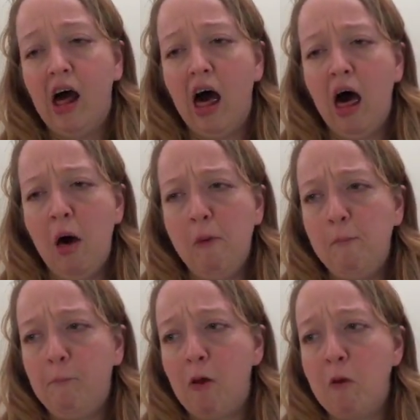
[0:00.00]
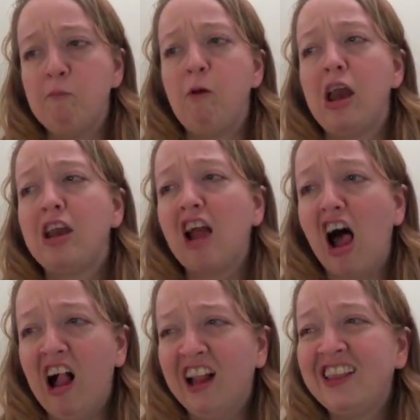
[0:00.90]
but
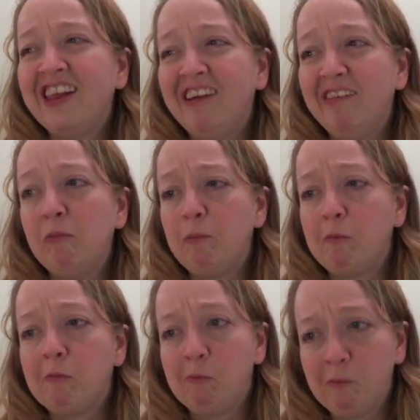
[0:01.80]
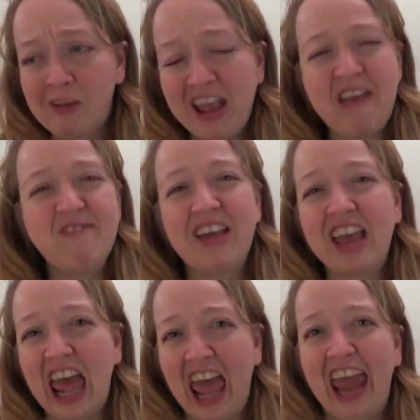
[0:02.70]
also keeping
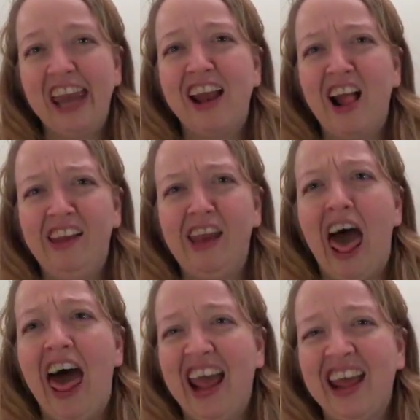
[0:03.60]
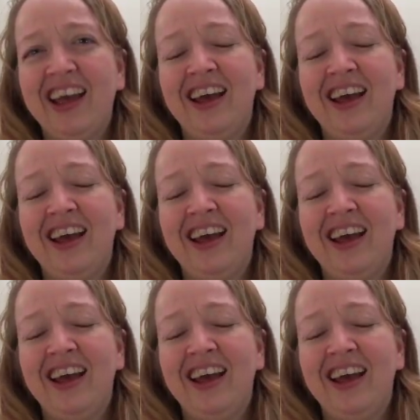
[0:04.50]
your head held high.